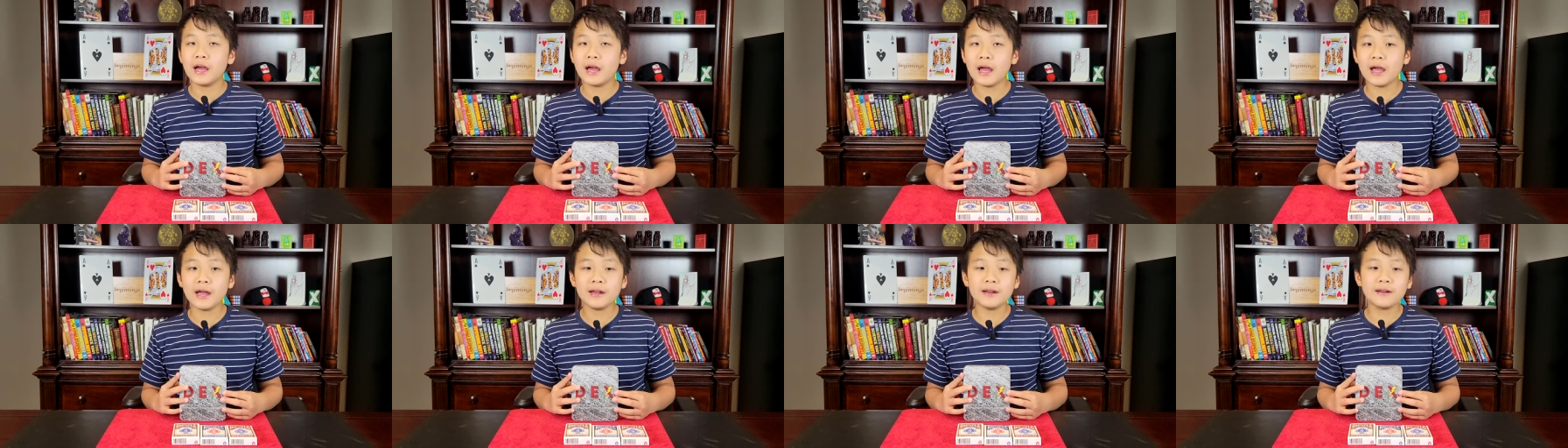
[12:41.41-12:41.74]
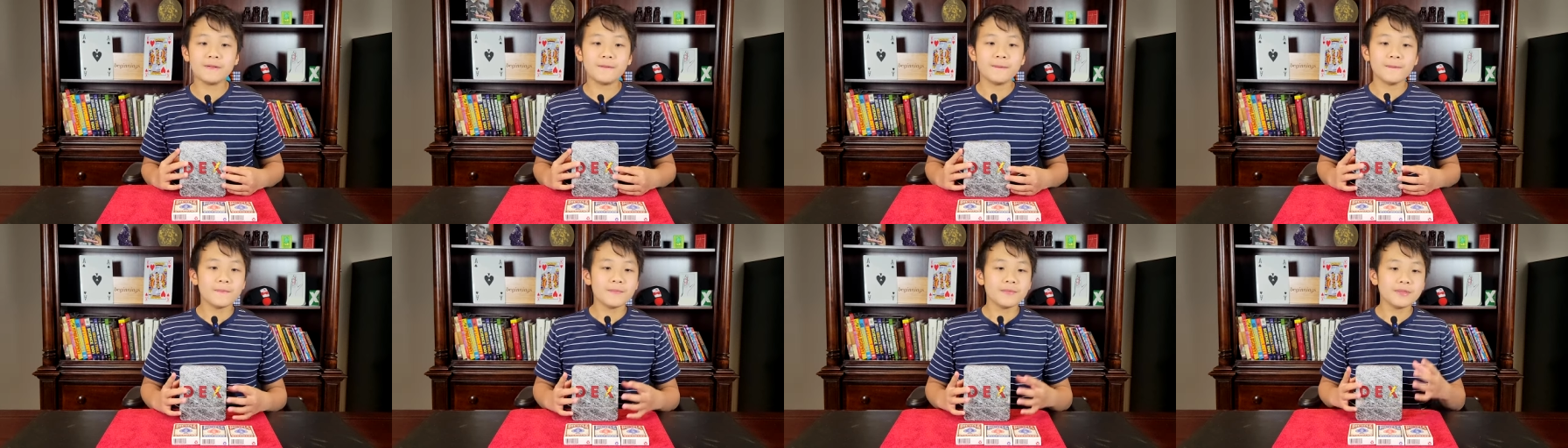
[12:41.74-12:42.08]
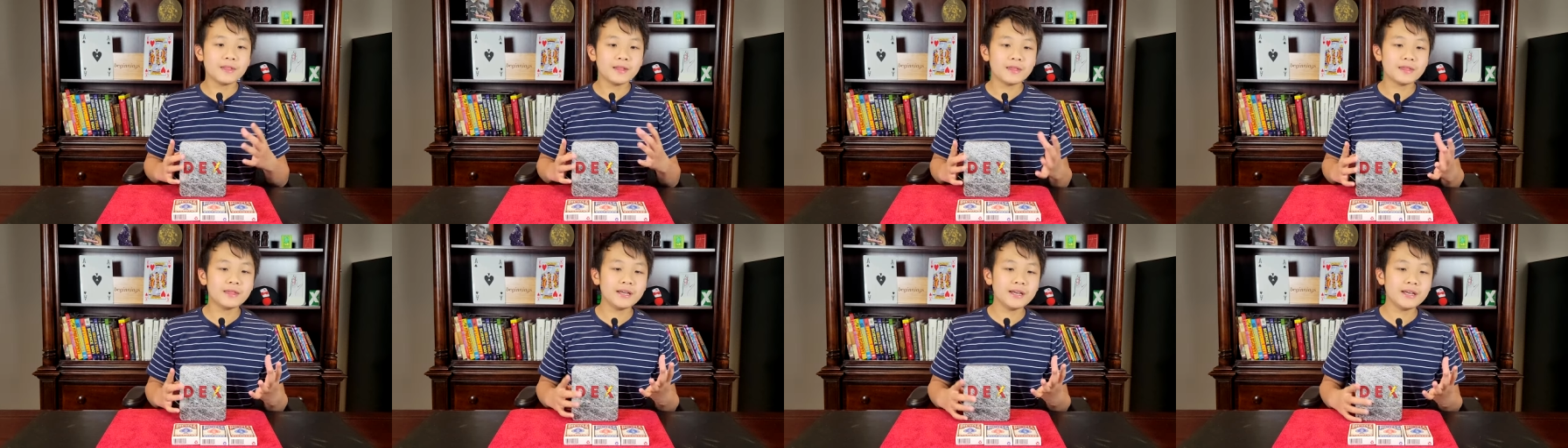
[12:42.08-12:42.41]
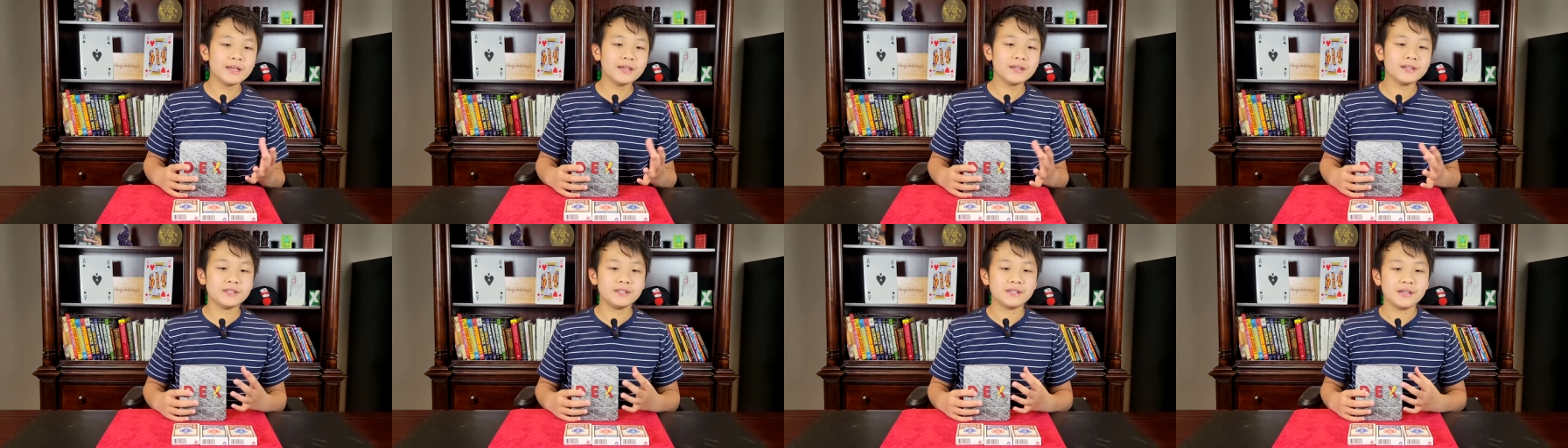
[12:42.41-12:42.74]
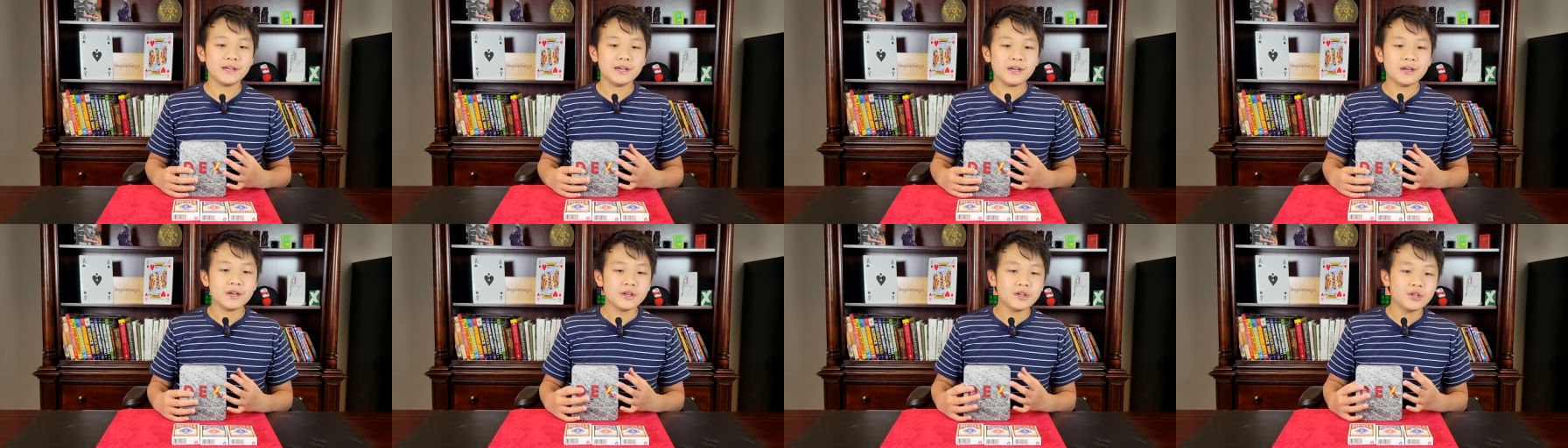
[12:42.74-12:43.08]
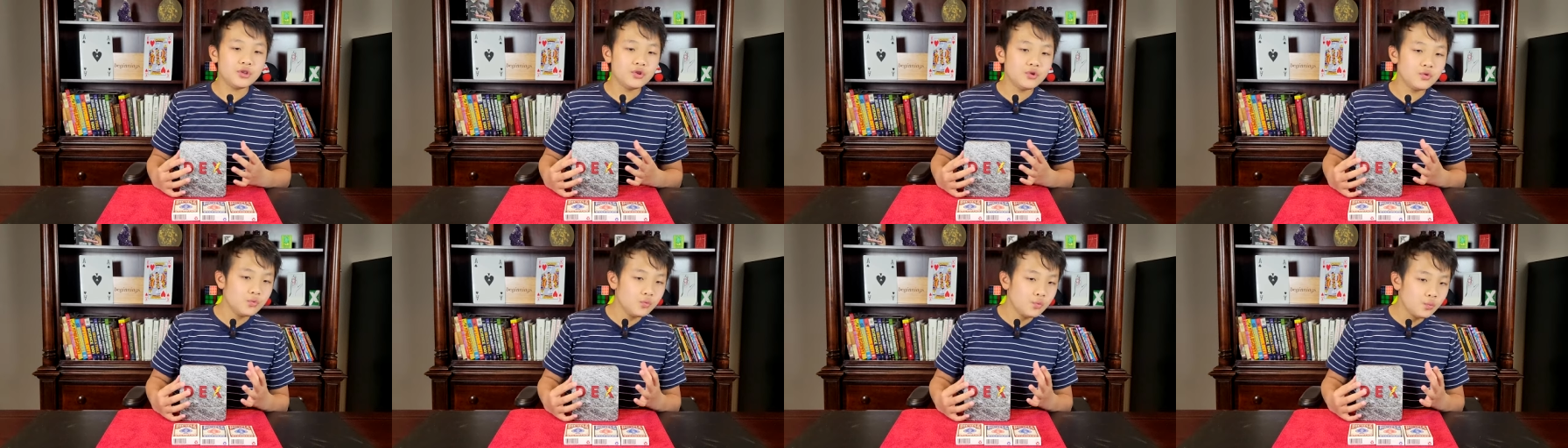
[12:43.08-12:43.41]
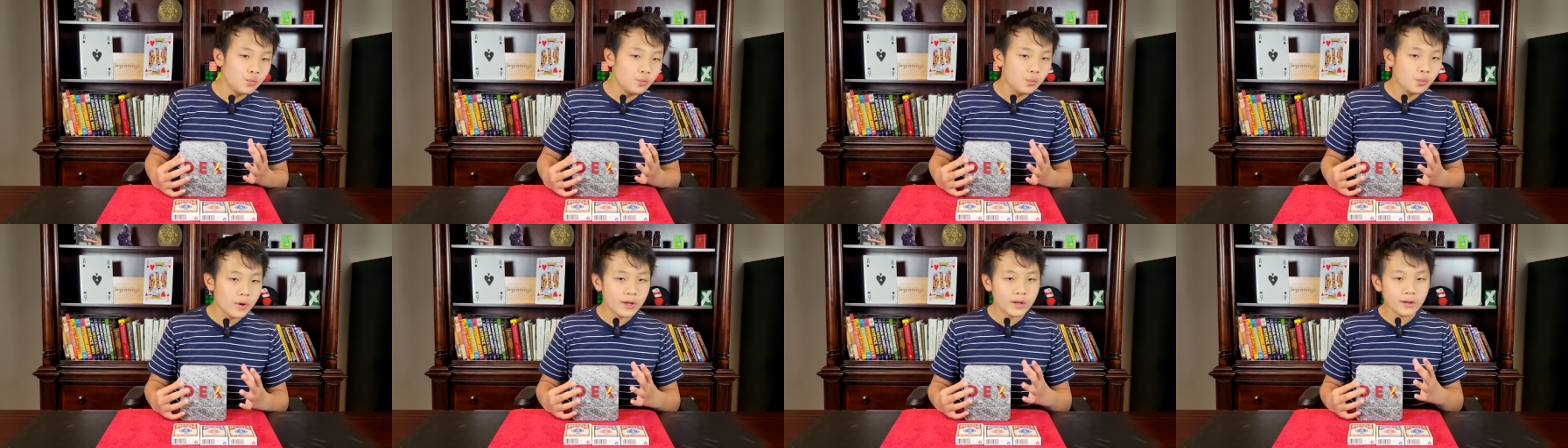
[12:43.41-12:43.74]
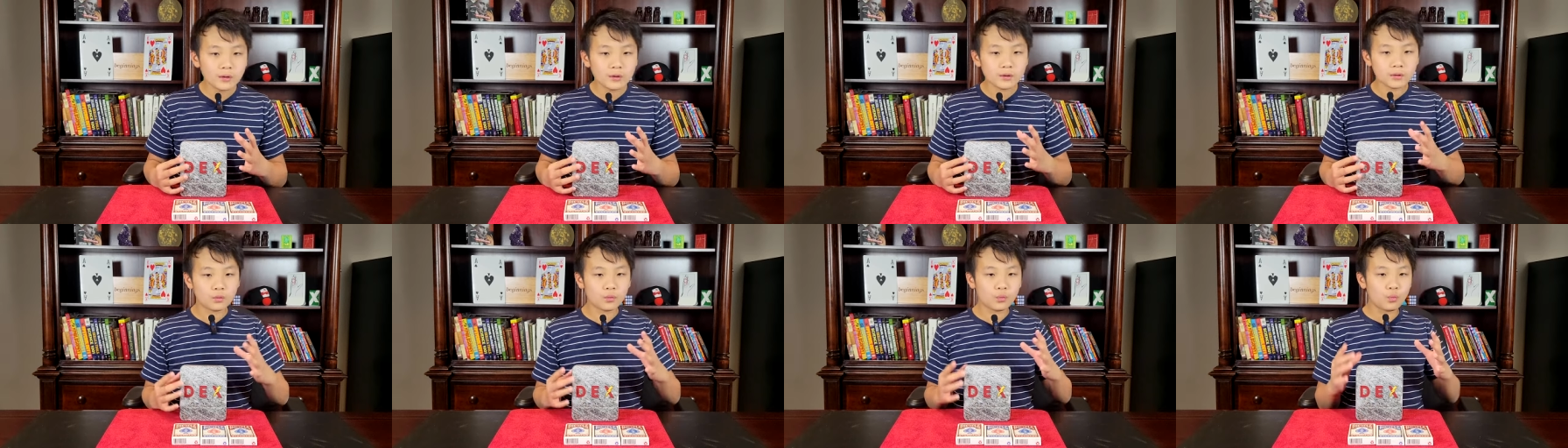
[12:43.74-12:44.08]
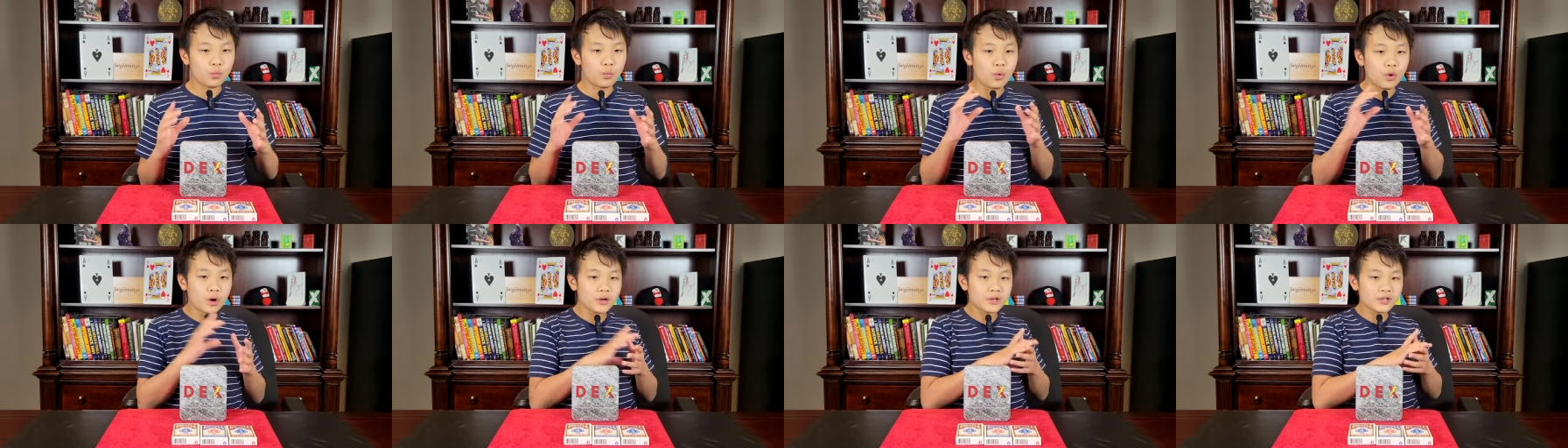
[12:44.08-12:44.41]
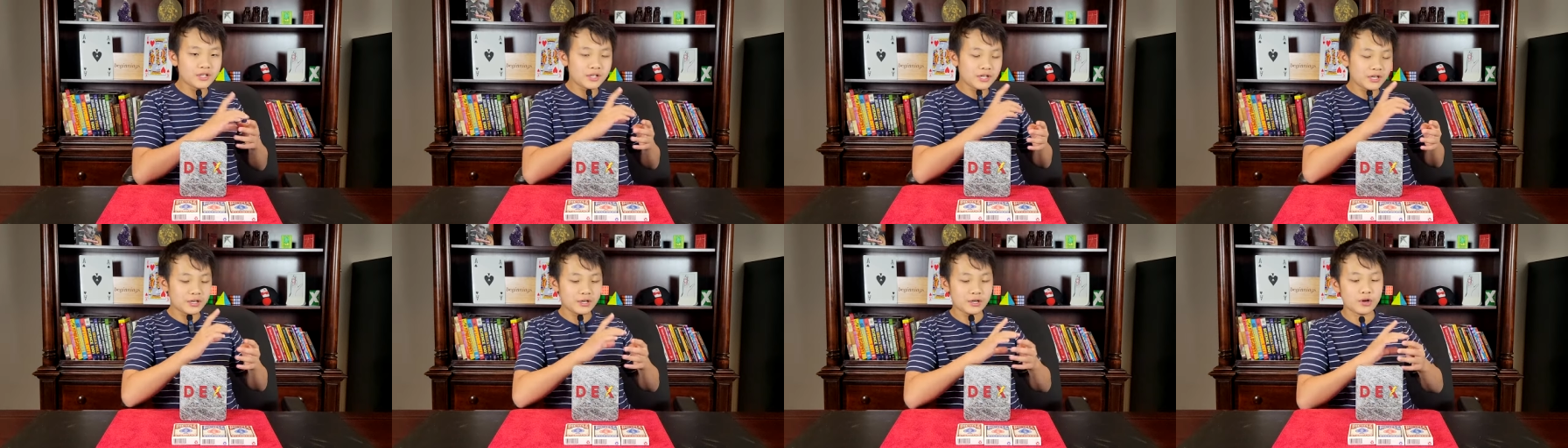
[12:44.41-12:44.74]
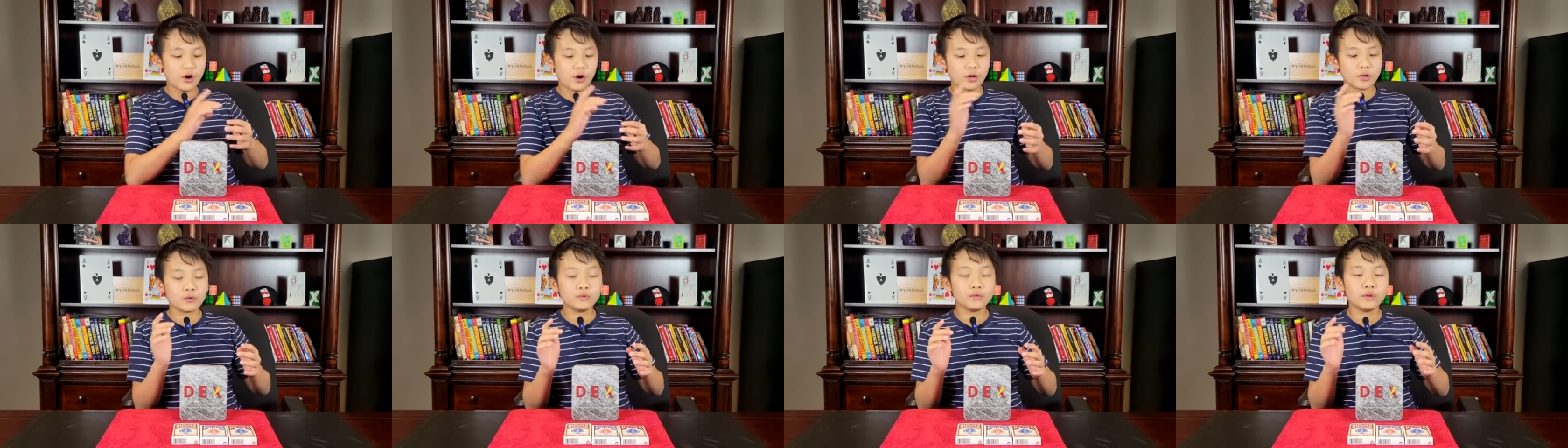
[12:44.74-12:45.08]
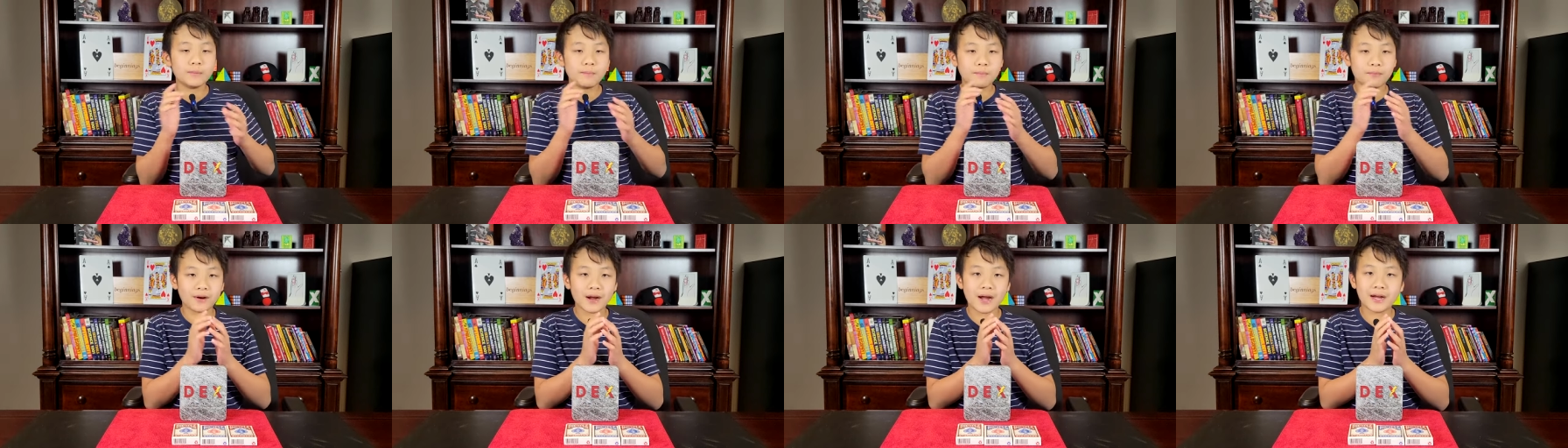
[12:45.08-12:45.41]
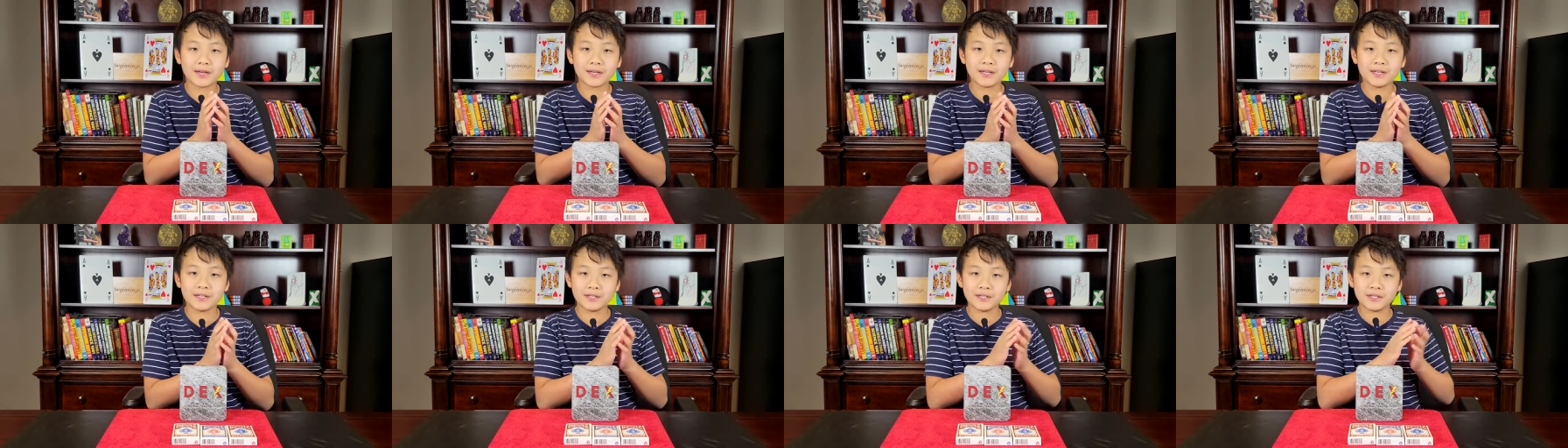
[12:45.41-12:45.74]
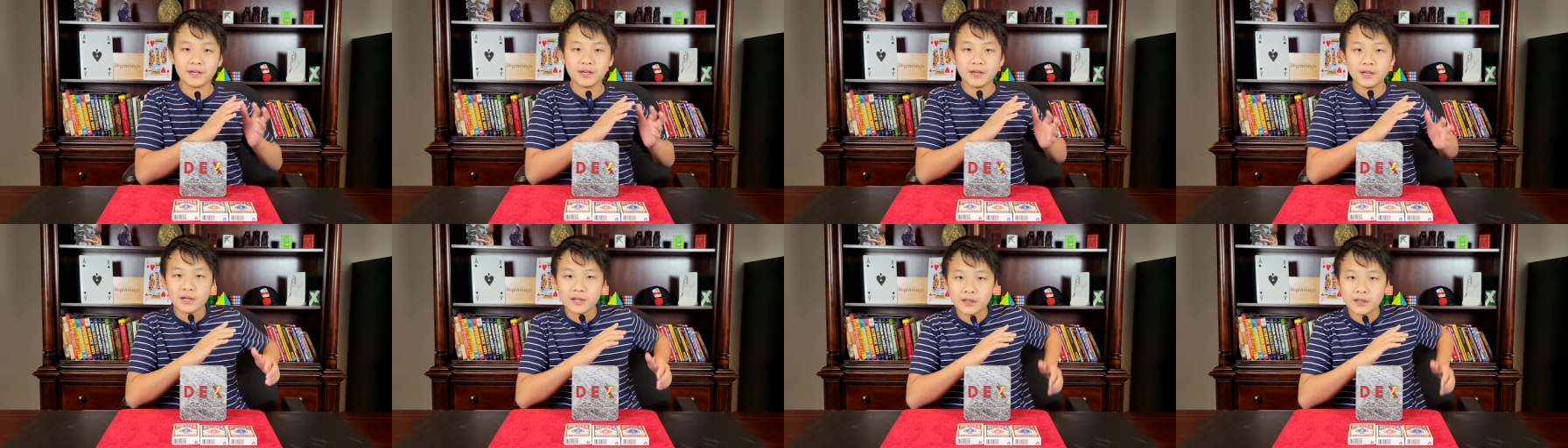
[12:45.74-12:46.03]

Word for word: And the thing is, you will want to not only practice